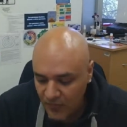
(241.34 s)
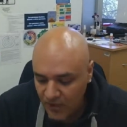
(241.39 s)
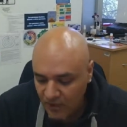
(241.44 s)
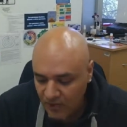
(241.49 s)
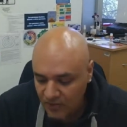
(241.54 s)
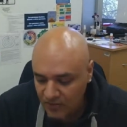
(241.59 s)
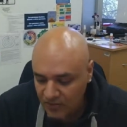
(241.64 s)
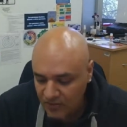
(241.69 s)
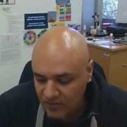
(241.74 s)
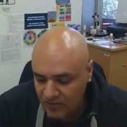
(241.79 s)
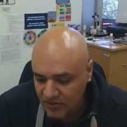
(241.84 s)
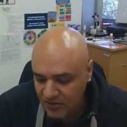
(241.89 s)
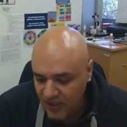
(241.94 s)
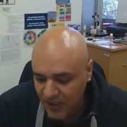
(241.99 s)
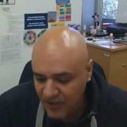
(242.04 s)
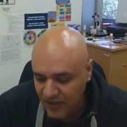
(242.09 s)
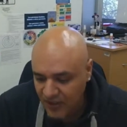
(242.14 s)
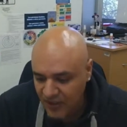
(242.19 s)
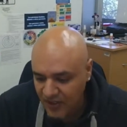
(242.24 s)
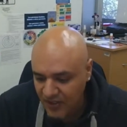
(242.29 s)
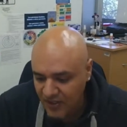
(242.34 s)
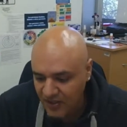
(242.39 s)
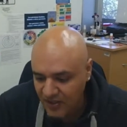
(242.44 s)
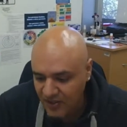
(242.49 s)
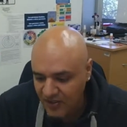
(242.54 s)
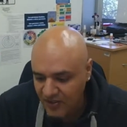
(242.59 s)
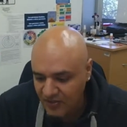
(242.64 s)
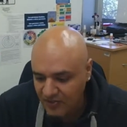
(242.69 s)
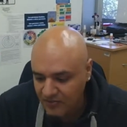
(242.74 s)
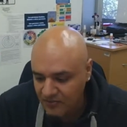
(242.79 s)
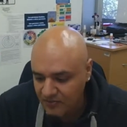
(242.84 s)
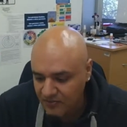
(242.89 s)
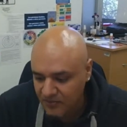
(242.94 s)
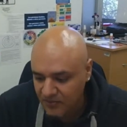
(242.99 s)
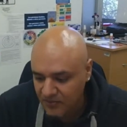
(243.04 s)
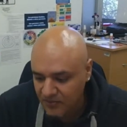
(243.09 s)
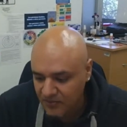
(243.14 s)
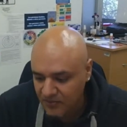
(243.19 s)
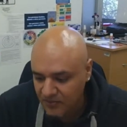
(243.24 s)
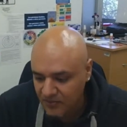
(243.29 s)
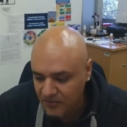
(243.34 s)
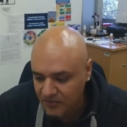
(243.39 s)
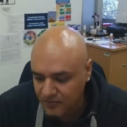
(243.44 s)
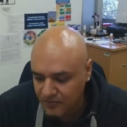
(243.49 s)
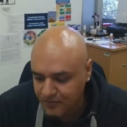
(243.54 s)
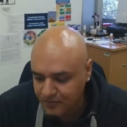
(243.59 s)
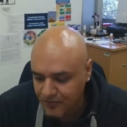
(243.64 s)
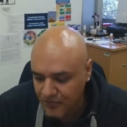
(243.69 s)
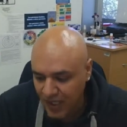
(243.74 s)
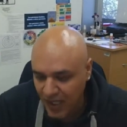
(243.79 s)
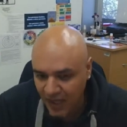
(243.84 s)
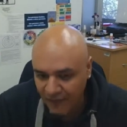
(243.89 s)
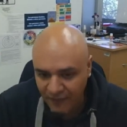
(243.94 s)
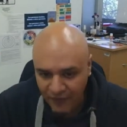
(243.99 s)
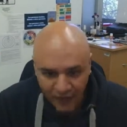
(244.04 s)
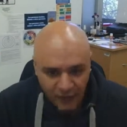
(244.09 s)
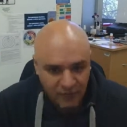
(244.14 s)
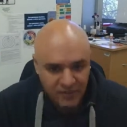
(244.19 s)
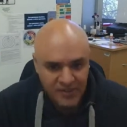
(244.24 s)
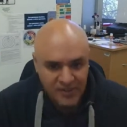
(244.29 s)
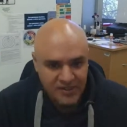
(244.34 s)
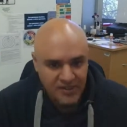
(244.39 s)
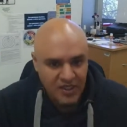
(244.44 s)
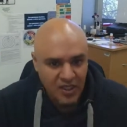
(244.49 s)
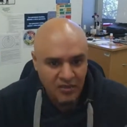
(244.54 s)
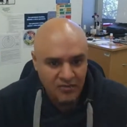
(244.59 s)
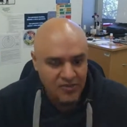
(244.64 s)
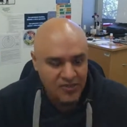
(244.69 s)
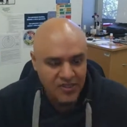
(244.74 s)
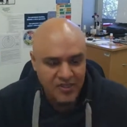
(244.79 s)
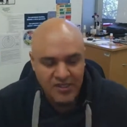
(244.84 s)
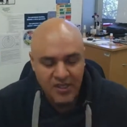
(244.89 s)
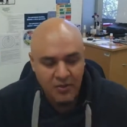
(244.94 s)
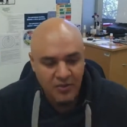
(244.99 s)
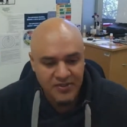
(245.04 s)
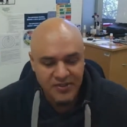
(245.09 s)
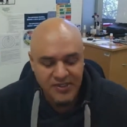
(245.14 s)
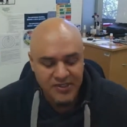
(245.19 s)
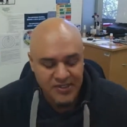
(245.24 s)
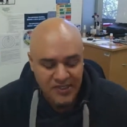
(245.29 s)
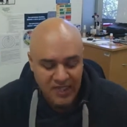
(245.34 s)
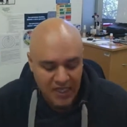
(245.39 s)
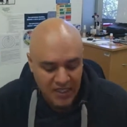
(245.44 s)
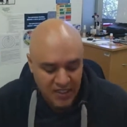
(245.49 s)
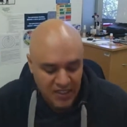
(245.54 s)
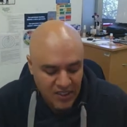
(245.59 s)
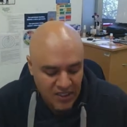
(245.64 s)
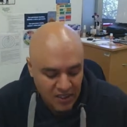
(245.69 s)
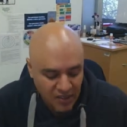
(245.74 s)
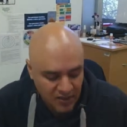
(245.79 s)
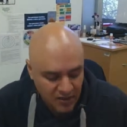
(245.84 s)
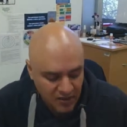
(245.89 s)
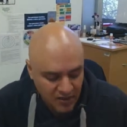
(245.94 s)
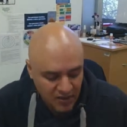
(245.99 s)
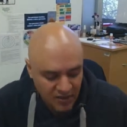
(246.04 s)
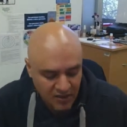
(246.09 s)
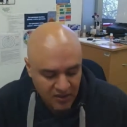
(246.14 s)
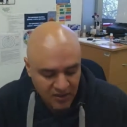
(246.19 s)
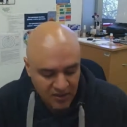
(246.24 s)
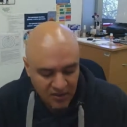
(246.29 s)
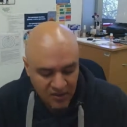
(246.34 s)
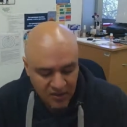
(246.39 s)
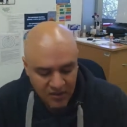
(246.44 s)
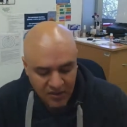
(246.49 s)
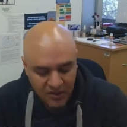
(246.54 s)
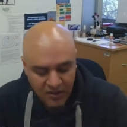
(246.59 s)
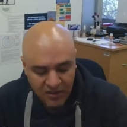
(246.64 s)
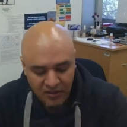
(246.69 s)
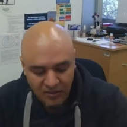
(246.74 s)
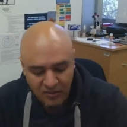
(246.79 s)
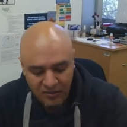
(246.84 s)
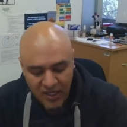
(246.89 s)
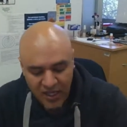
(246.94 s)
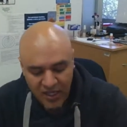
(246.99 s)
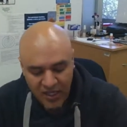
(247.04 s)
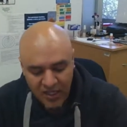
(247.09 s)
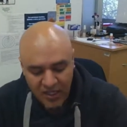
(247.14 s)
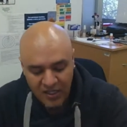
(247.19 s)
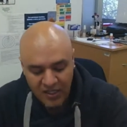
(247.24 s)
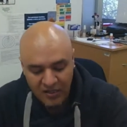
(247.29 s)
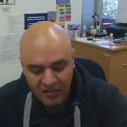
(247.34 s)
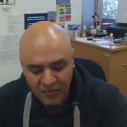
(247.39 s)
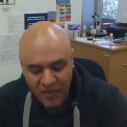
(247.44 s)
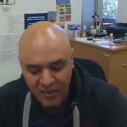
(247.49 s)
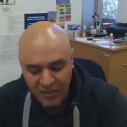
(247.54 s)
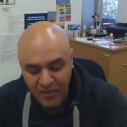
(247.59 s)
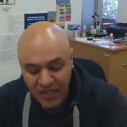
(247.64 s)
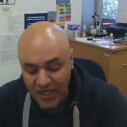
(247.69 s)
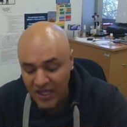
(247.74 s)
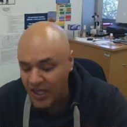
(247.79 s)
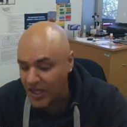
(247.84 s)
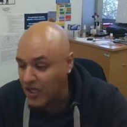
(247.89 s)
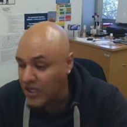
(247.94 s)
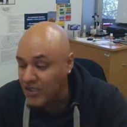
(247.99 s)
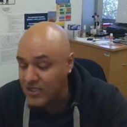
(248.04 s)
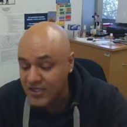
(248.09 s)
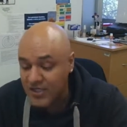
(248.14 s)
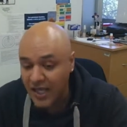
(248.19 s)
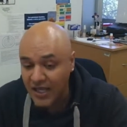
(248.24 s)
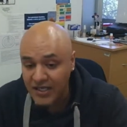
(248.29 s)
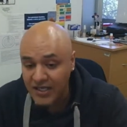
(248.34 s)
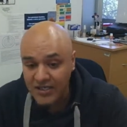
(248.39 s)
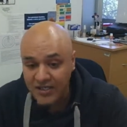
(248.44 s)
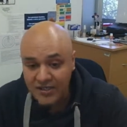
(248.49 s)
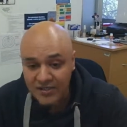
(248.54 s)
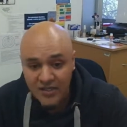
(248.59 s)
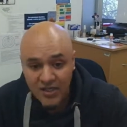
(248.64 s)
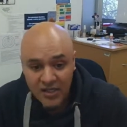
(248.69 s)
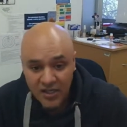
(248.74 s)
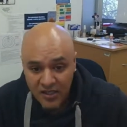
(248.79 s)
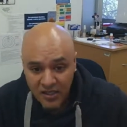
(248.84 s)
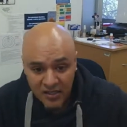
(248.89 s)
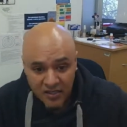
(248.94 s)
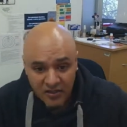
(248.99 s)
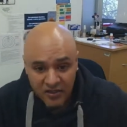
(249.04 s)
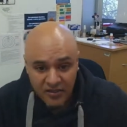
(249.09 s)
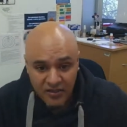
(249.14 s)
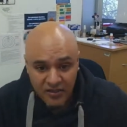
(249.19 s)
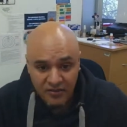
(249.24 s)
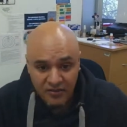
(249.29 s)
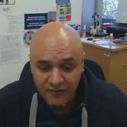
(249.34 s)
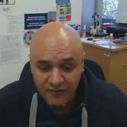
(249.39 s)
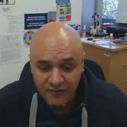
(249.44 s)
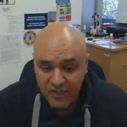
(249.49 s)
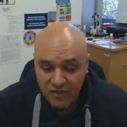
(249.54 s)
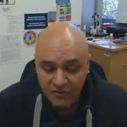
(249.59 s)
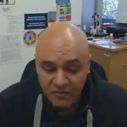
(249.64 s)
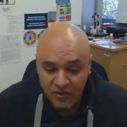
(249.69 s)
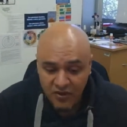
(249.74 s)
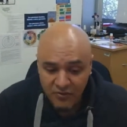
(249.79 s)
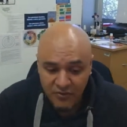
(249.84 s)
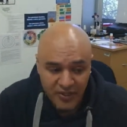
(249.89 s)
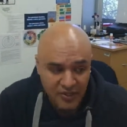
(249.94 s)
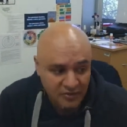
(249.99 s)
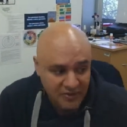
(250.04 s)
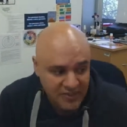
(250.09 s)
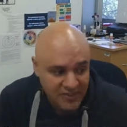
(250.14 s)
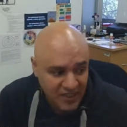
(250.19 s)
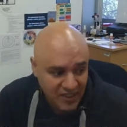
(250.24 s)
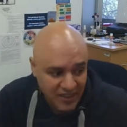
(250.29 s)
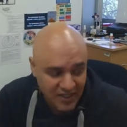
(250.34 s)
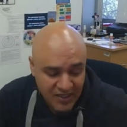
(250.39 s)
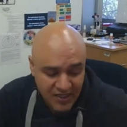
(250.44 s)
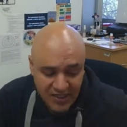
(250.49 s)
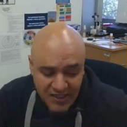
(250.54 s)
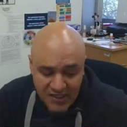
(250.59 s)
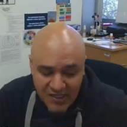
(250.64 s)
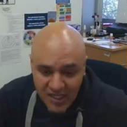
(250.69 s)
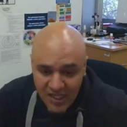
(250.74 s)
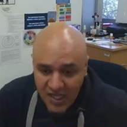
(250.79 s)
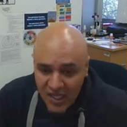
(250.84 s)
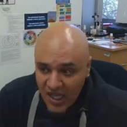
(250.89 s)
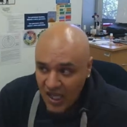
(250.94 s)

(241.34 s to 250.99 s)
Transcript: oh, I think mm, I've always known since I was studying uh, my my BA studies here at the Universidad Autónoma de Aguascalientes,